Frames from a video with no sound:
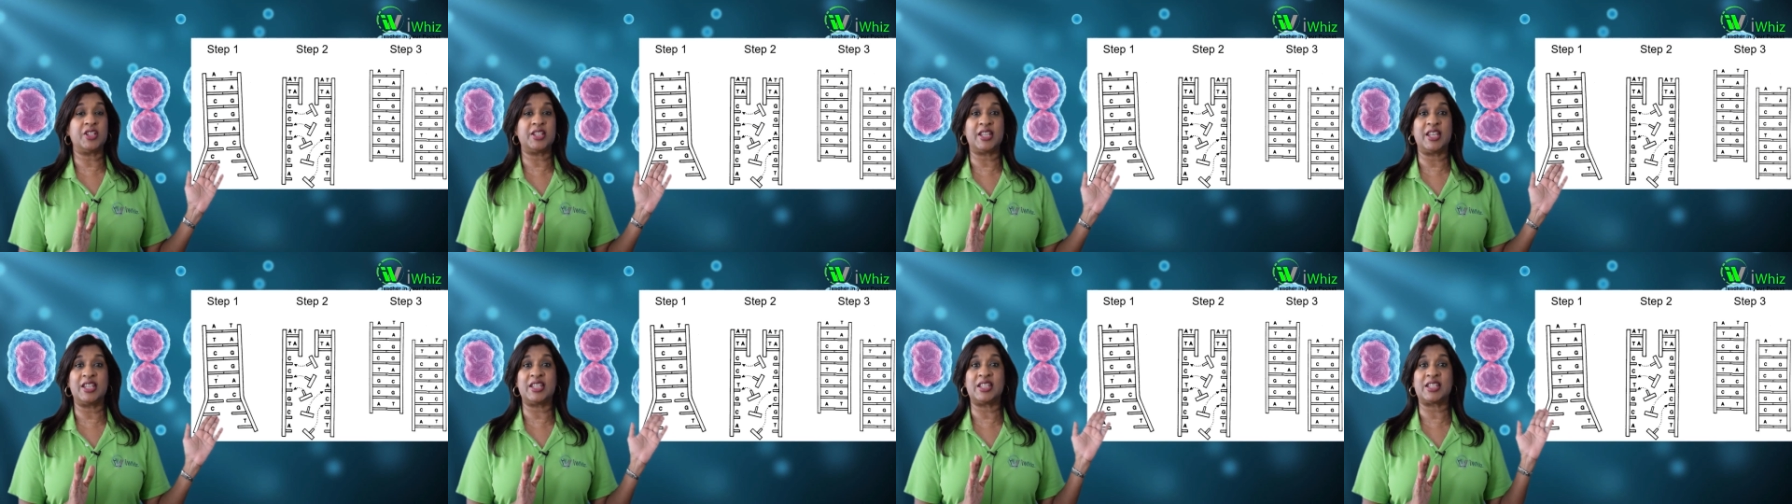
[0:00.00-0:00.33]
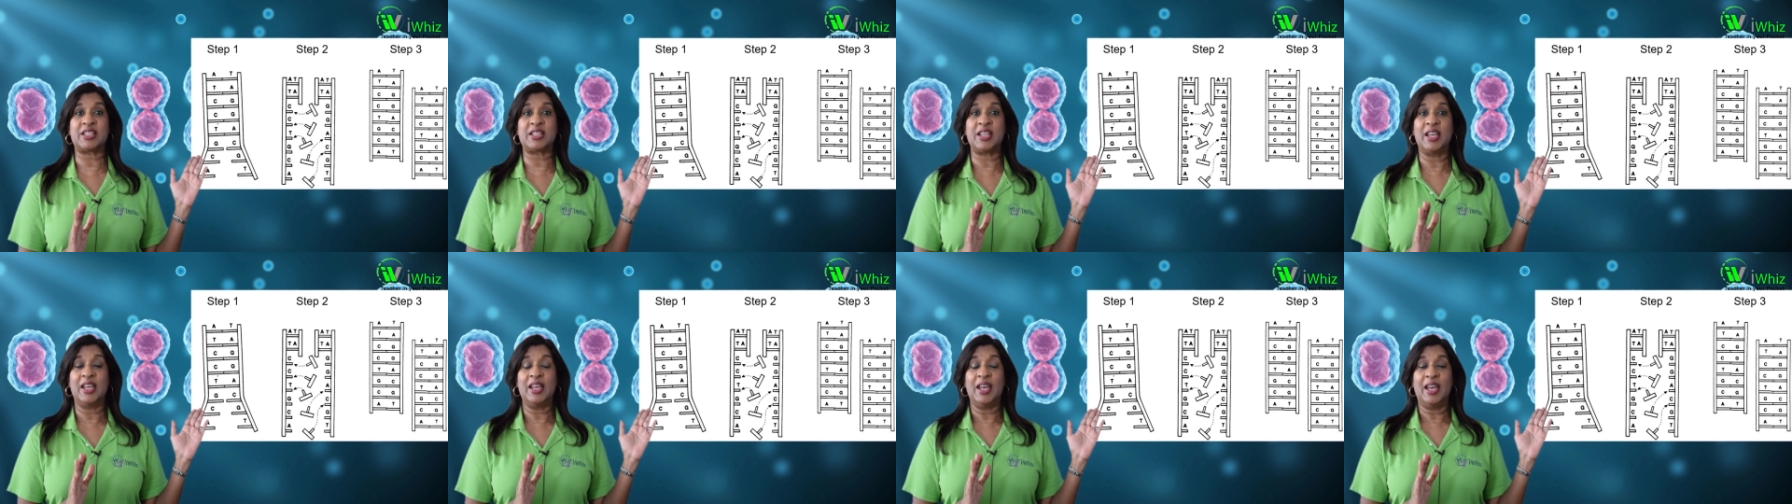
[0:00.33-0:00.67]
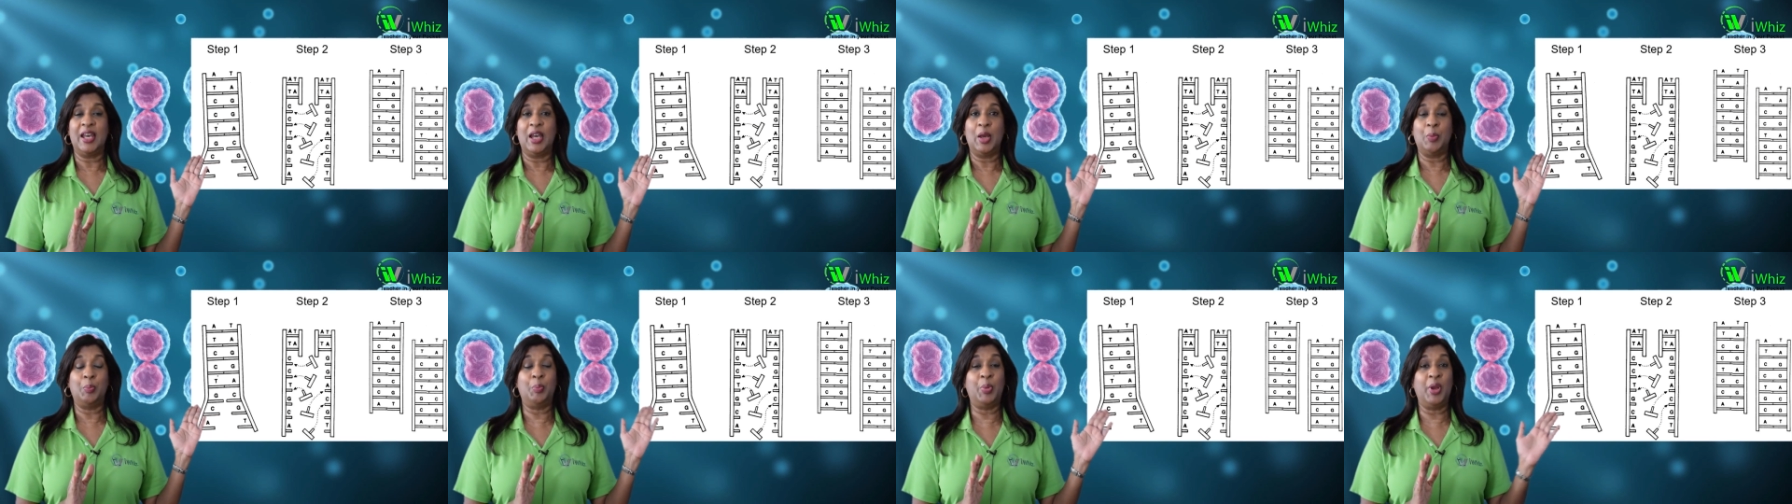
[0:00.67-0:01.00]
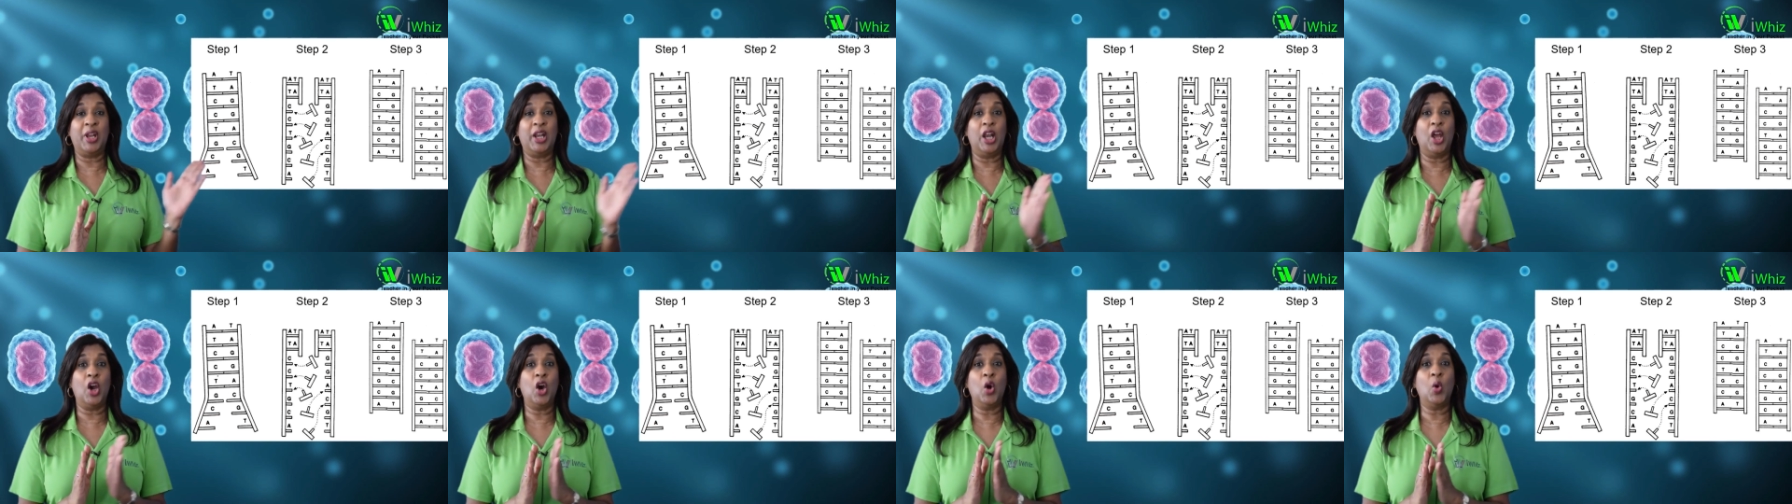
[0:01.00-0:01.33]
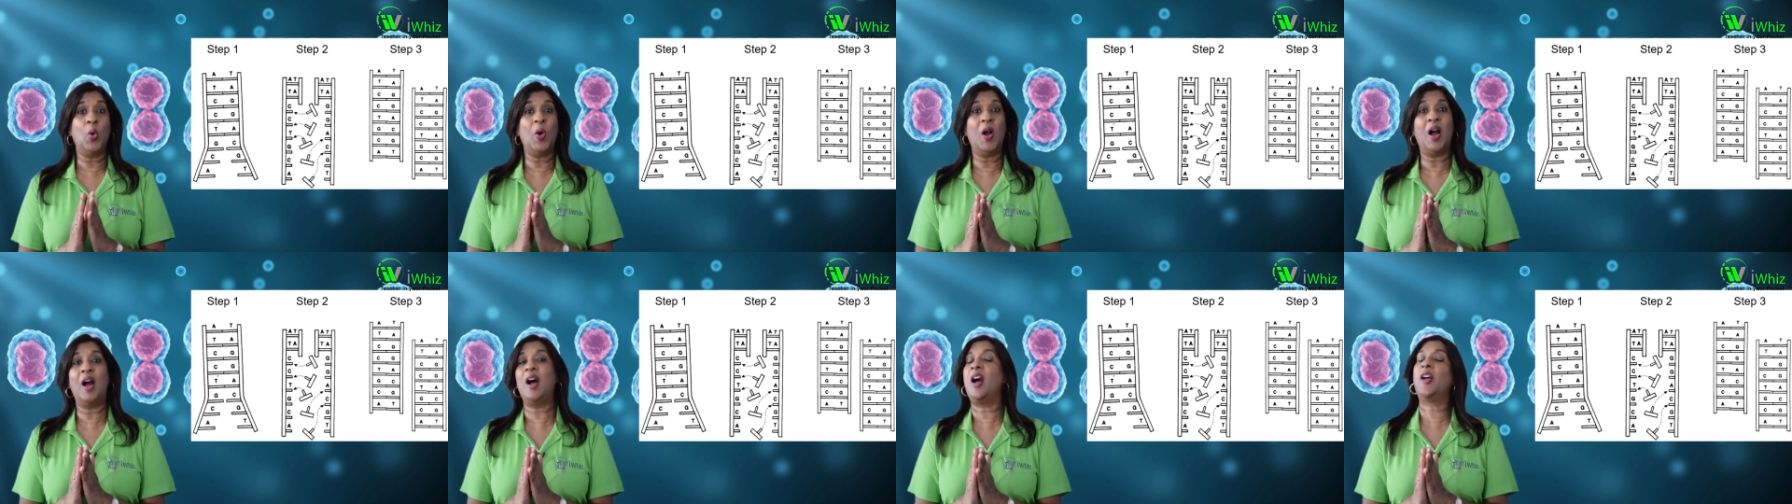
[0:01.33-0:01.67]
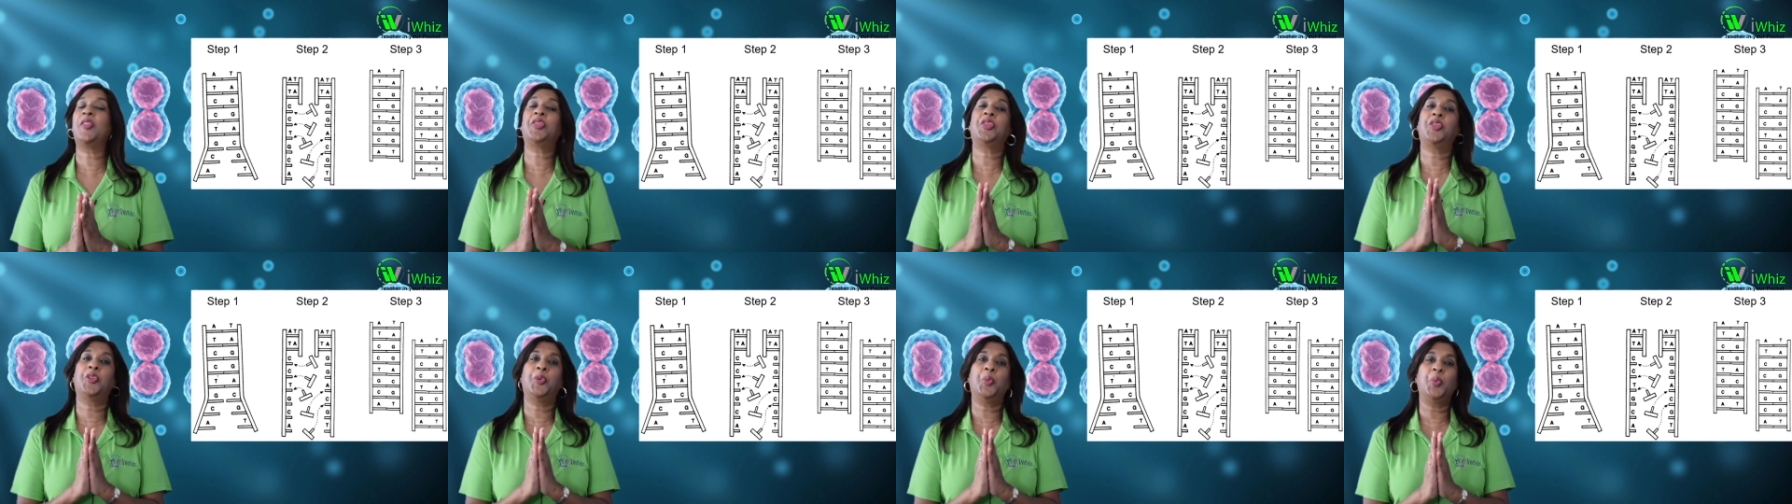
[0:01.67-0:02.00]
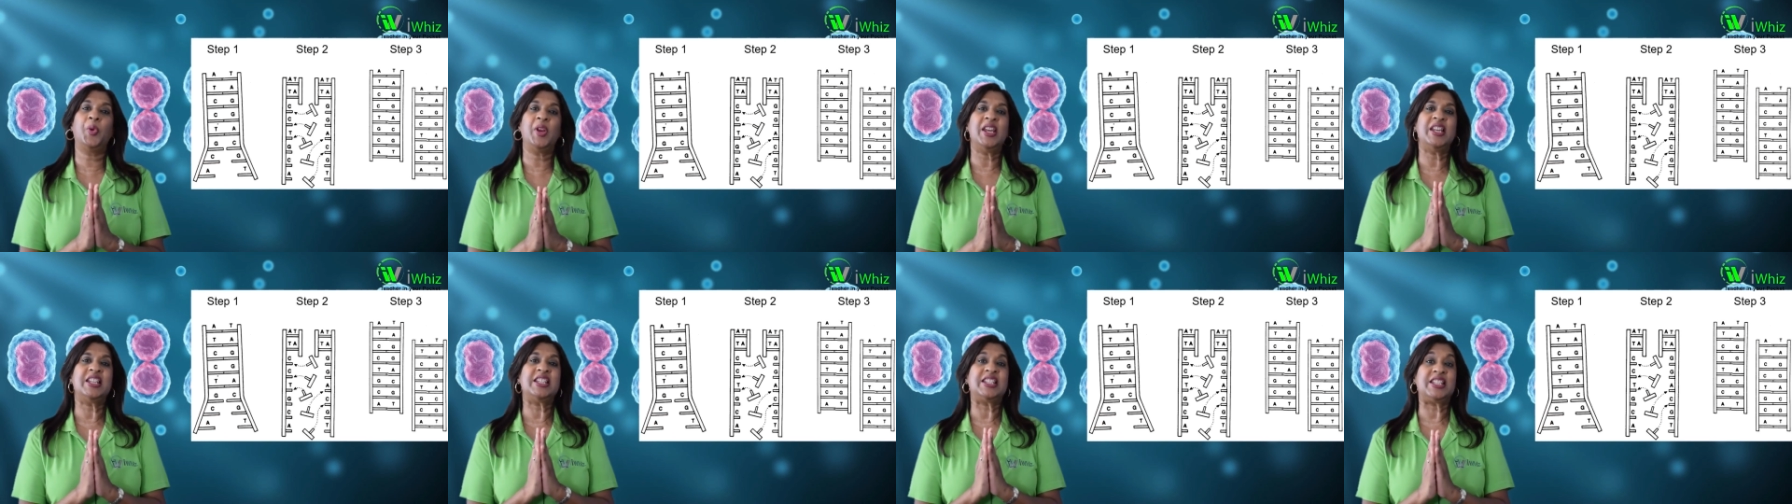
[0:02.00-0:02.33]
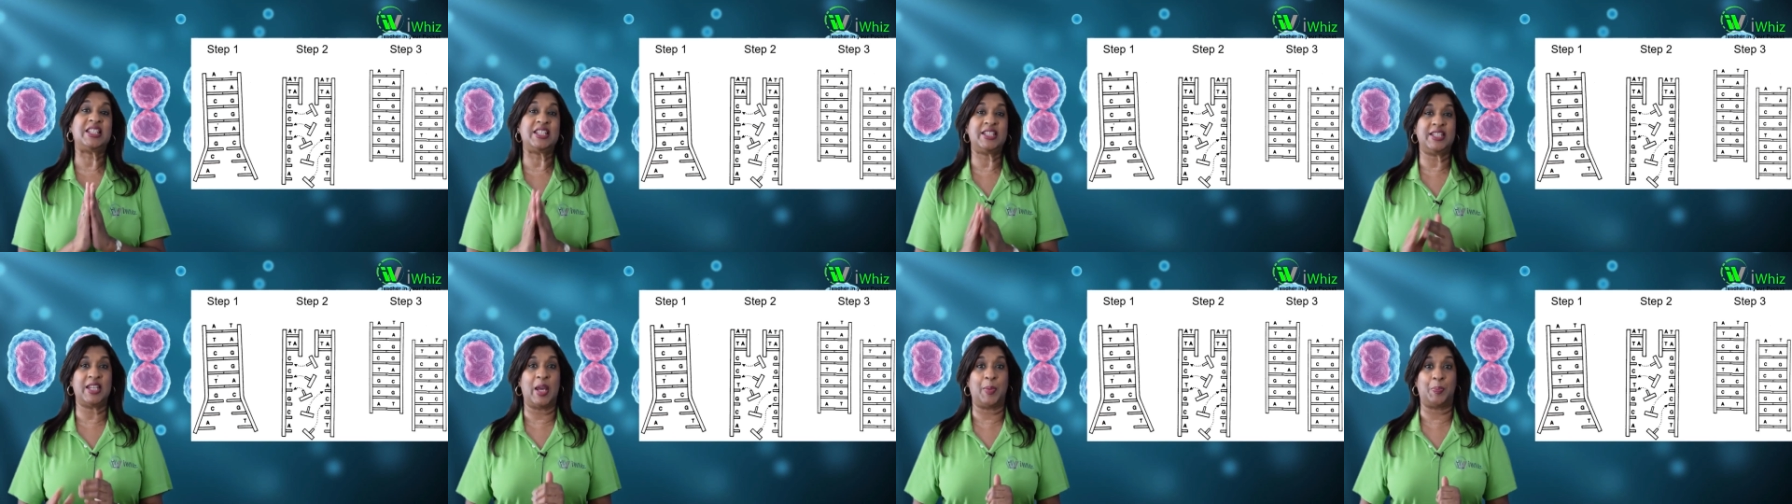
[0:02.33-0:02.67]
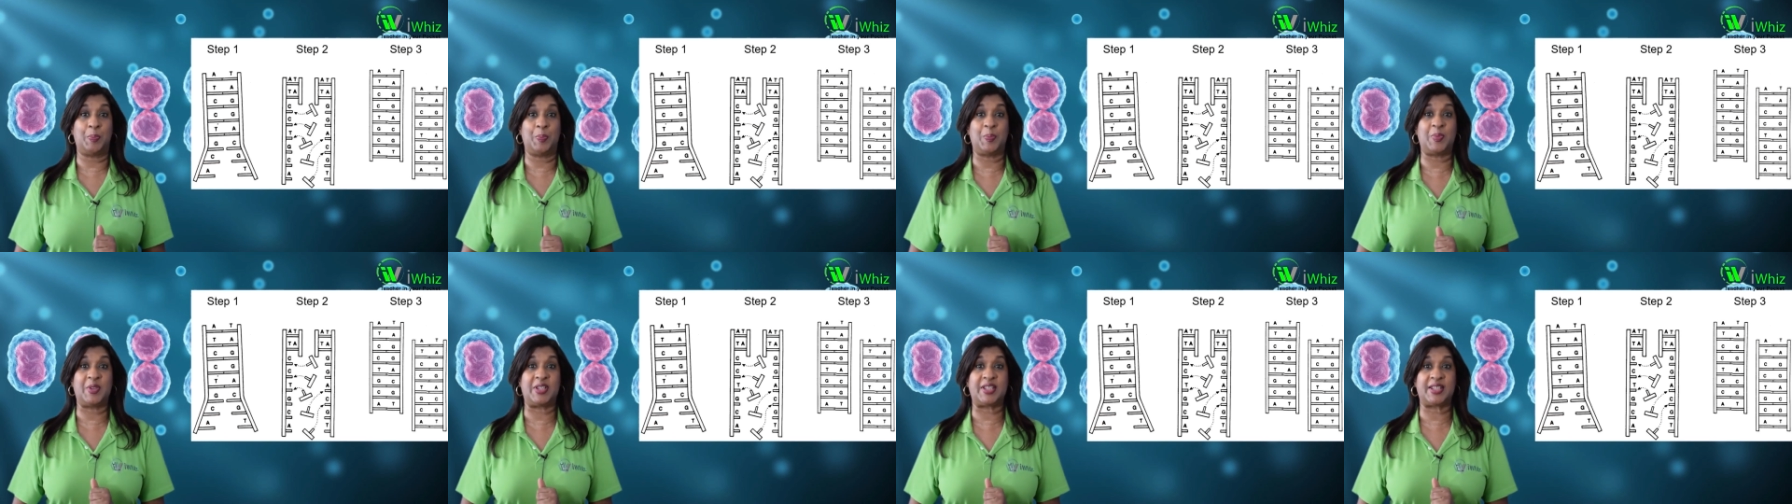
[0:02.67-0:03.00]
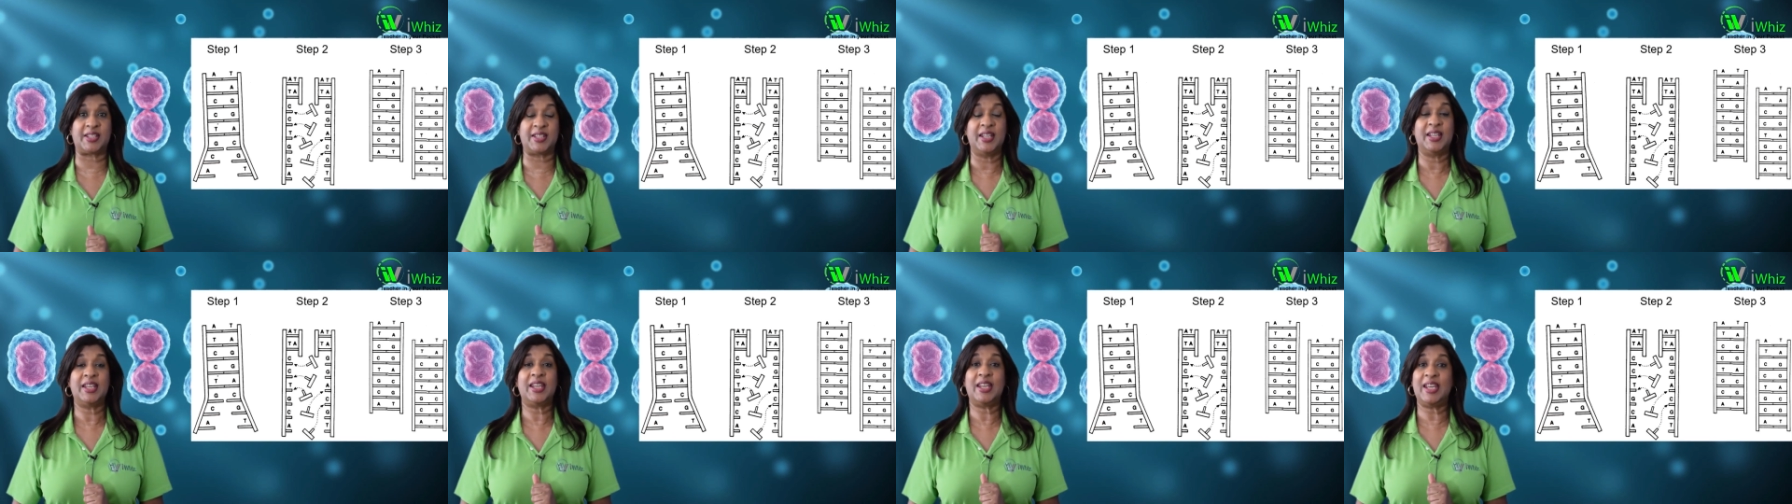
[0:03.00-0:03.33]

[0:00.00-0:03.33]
says, below are 3 steps